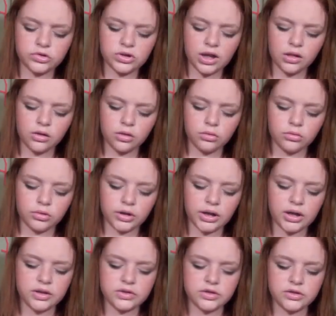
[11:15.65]
yellow,
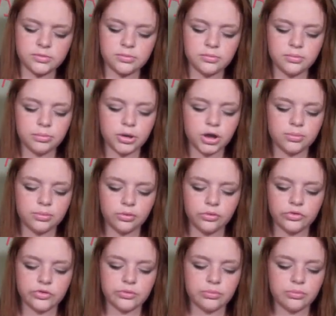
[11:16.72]
greens, purples.